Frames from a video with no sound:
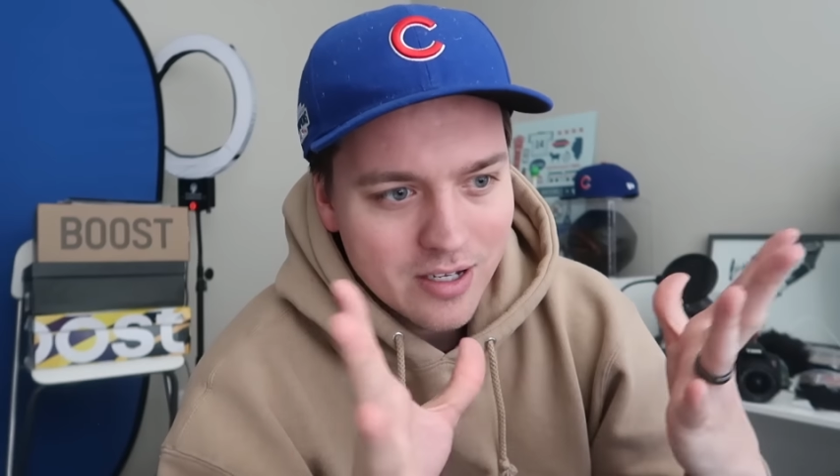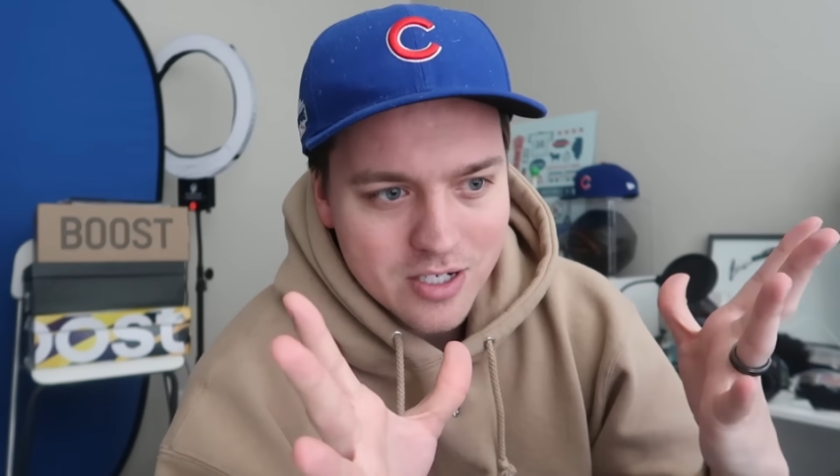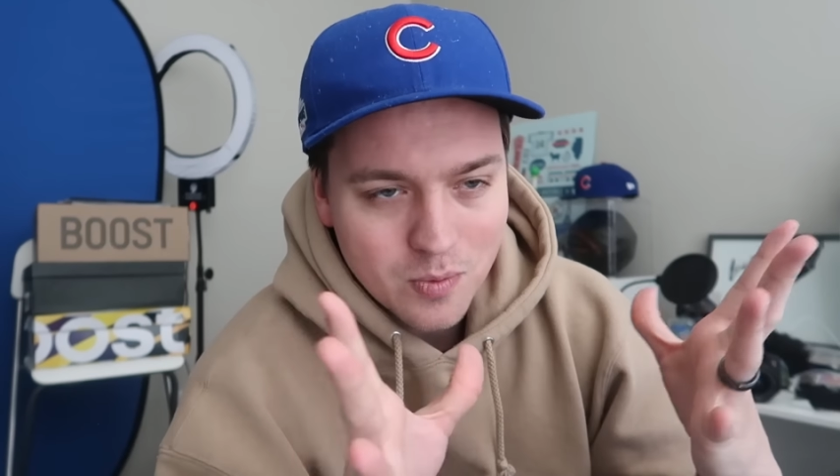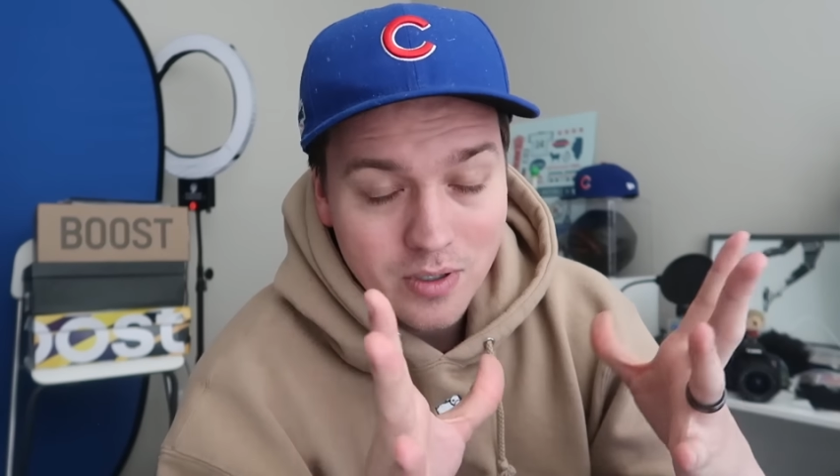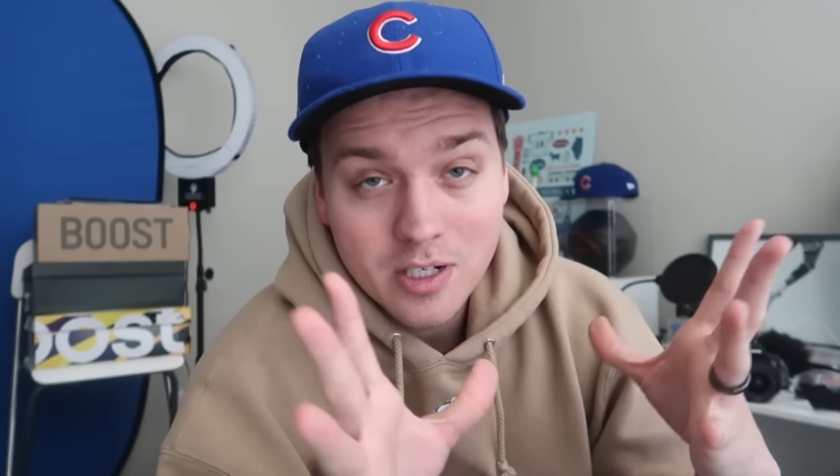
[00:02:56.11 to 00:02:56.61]
I
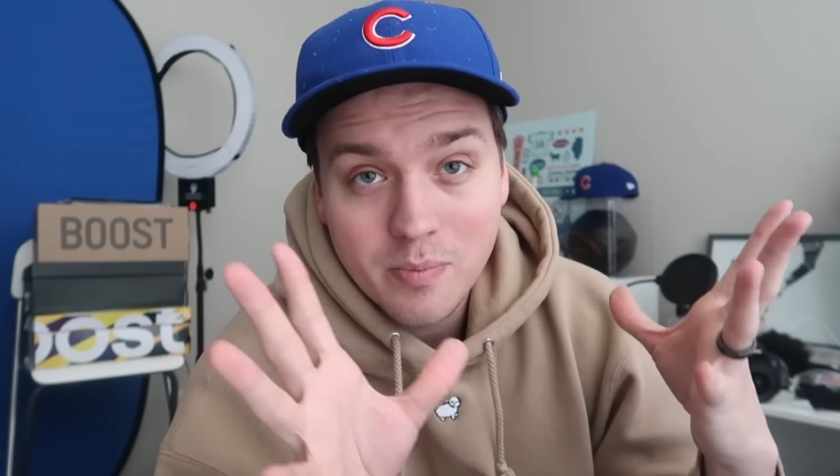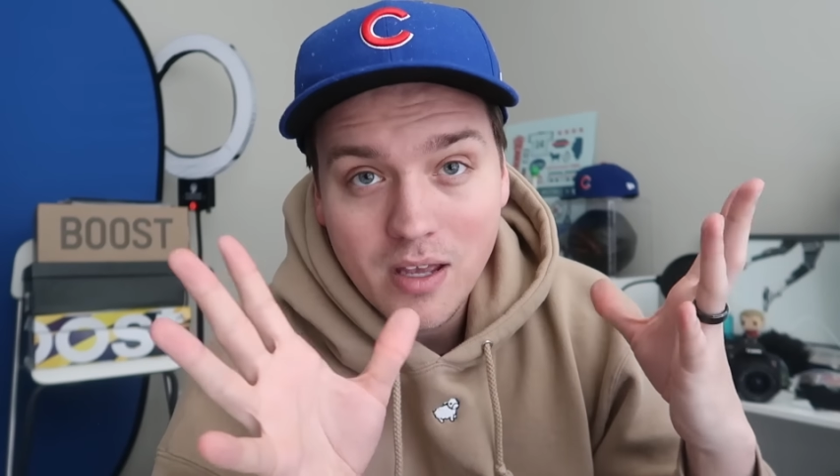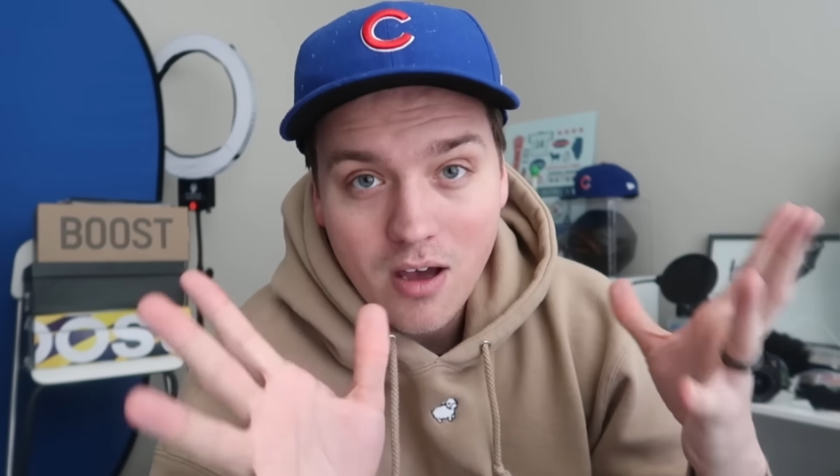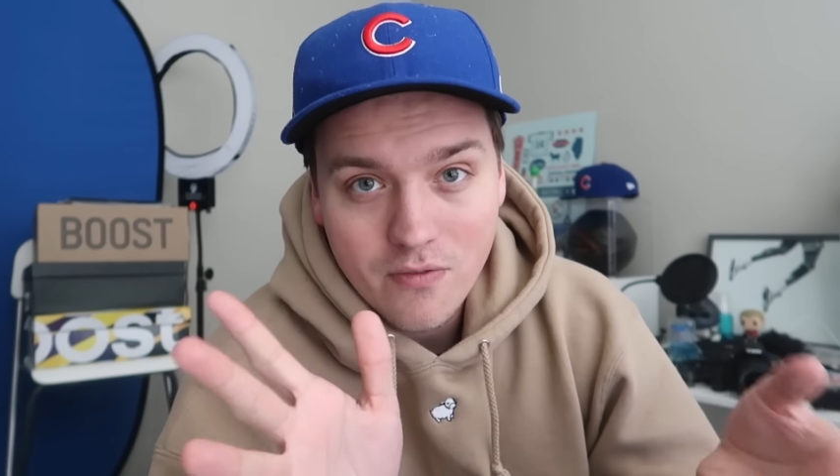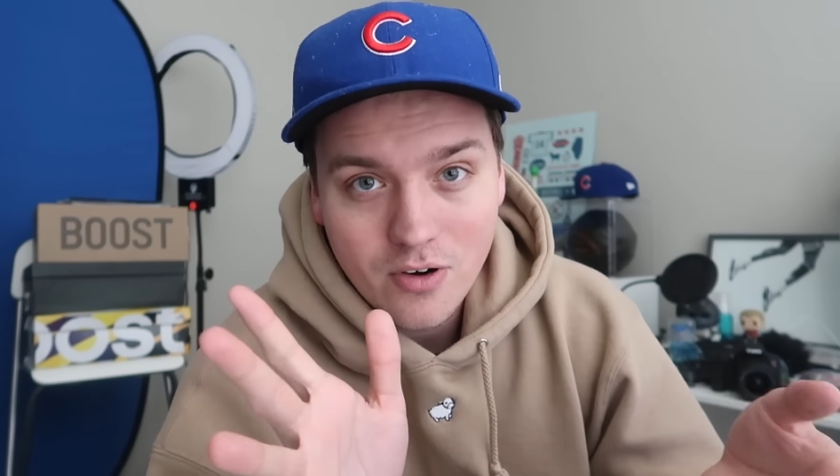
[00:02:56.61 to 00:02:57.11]
just wanted to be
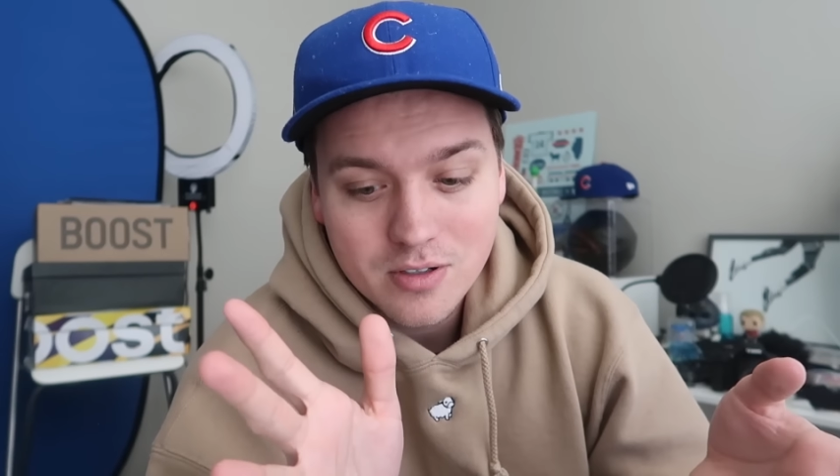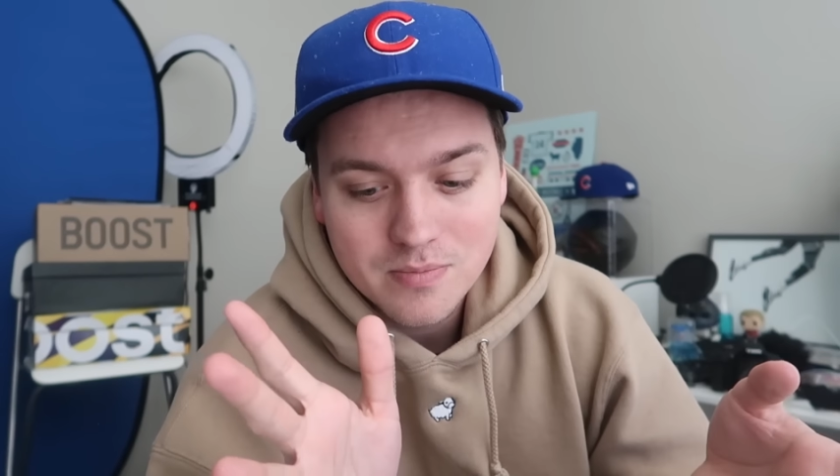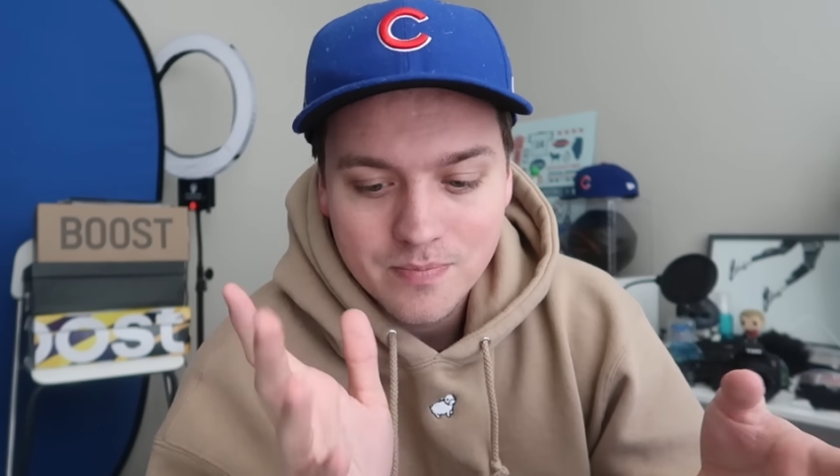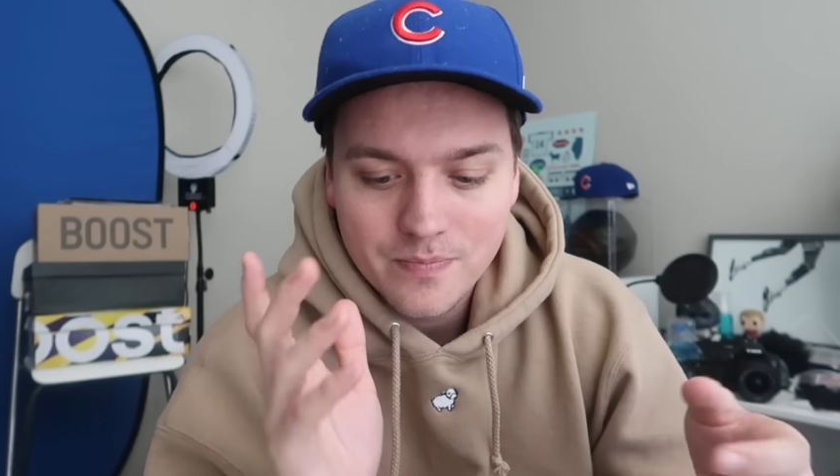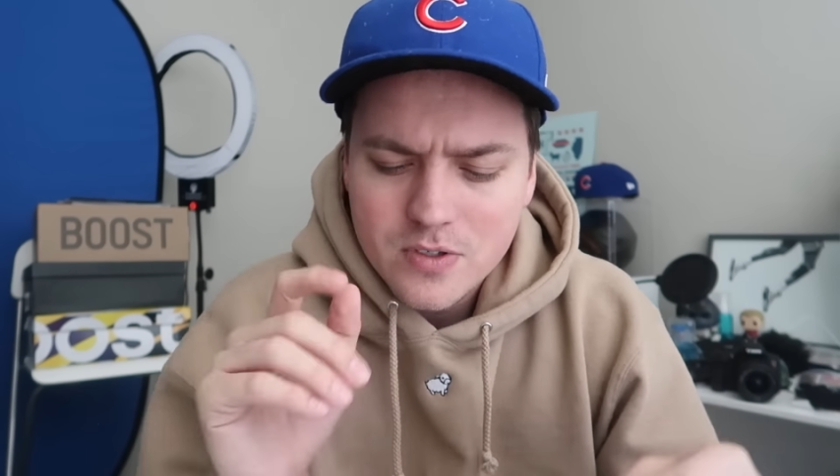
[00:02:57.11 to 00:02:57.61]
covered.
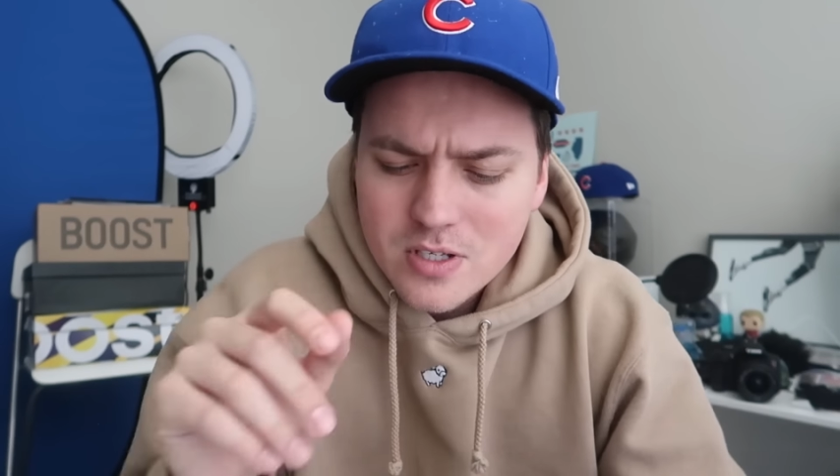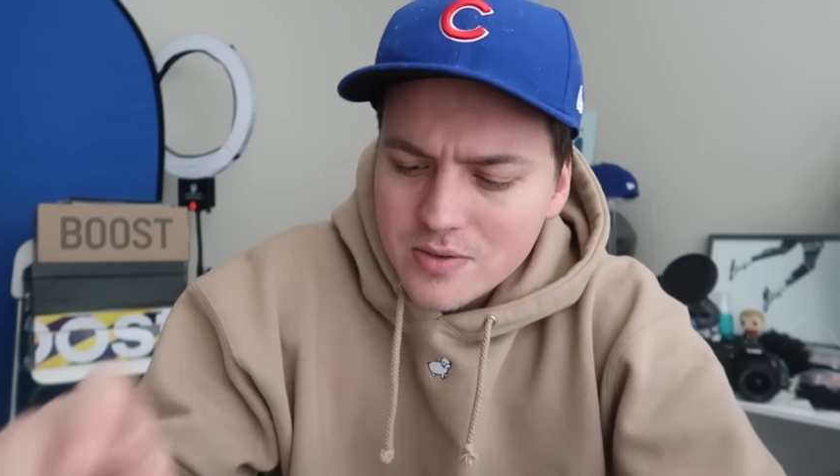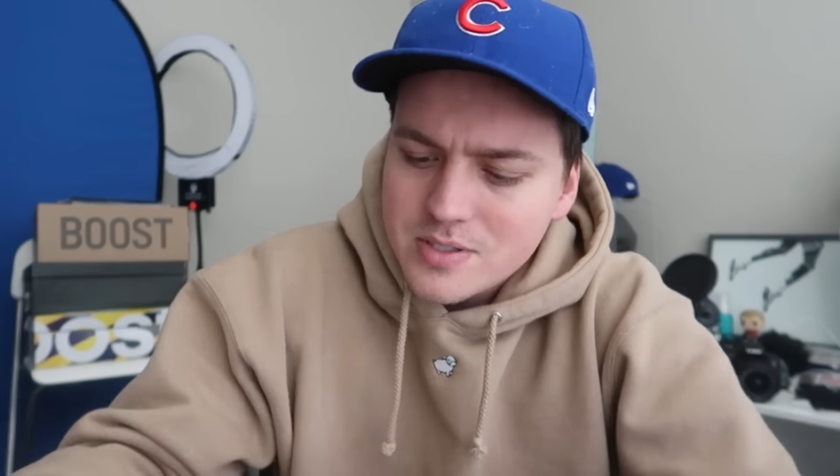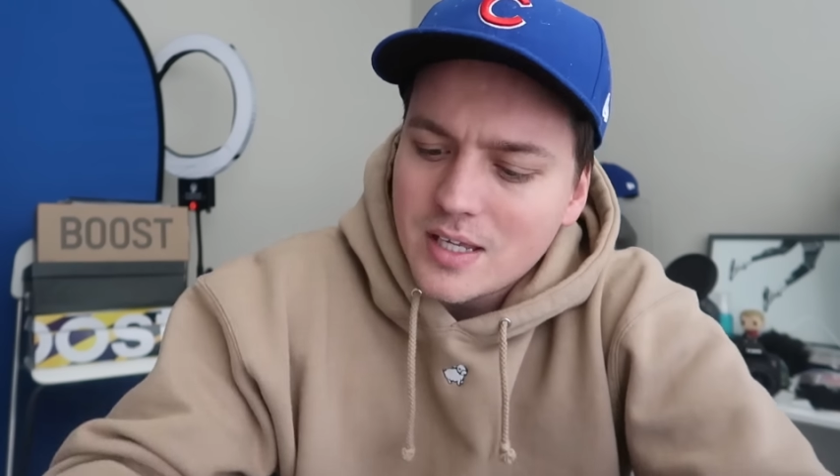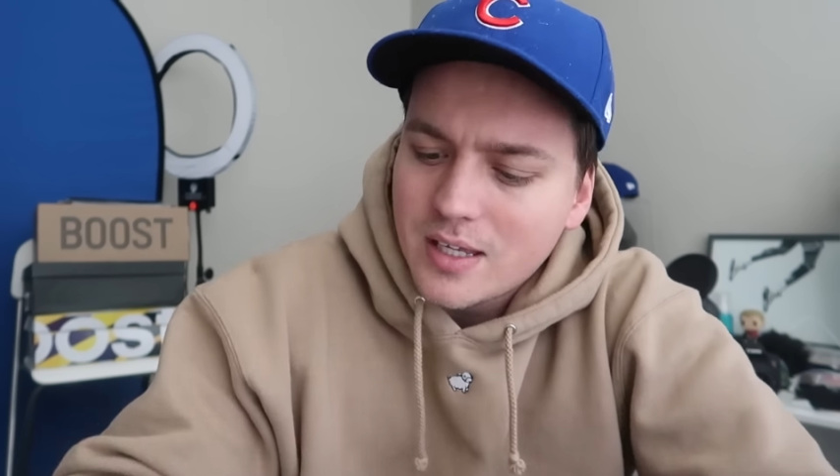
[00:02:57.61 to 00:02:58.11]
So I
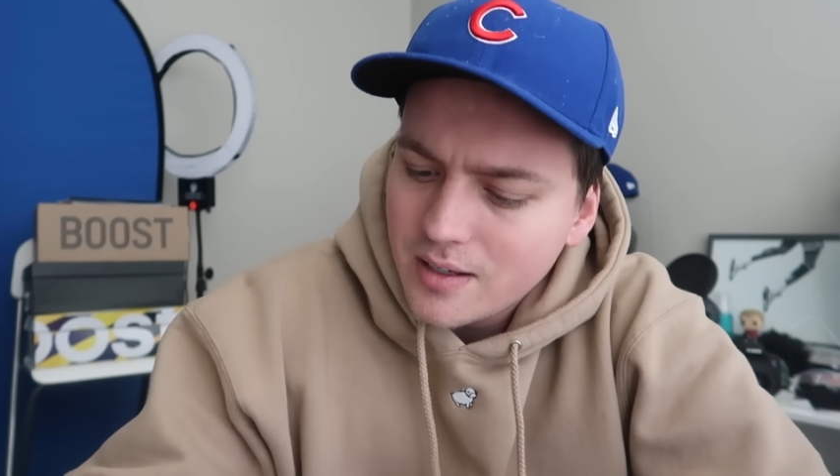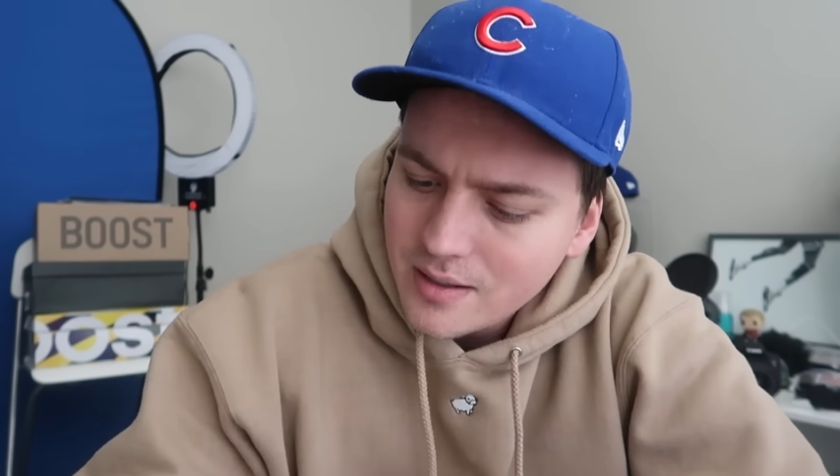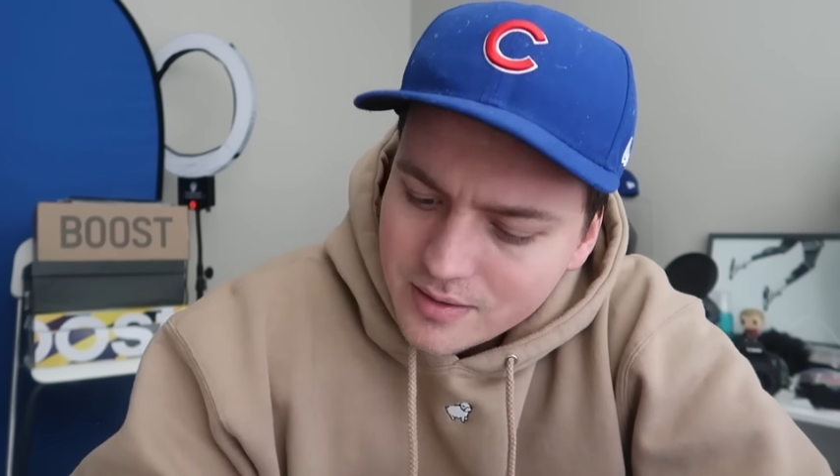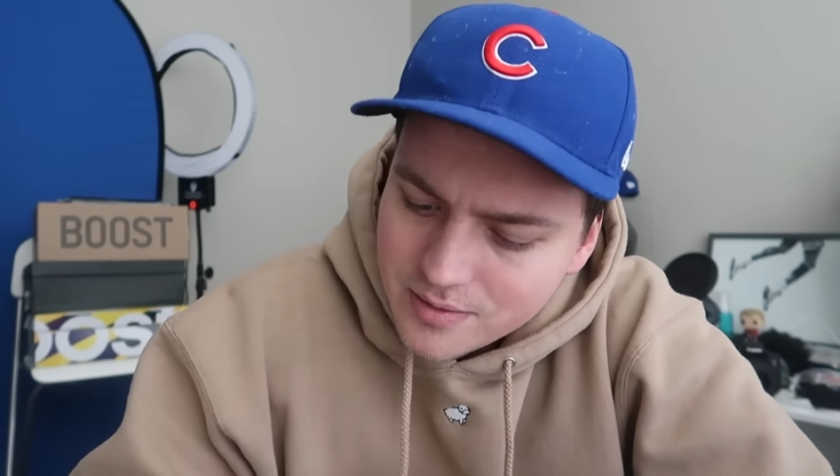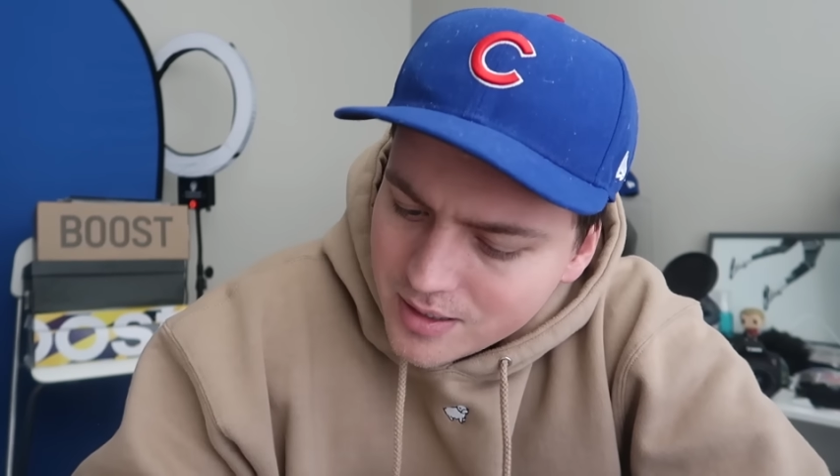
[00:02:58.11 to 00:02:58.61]
was thinking,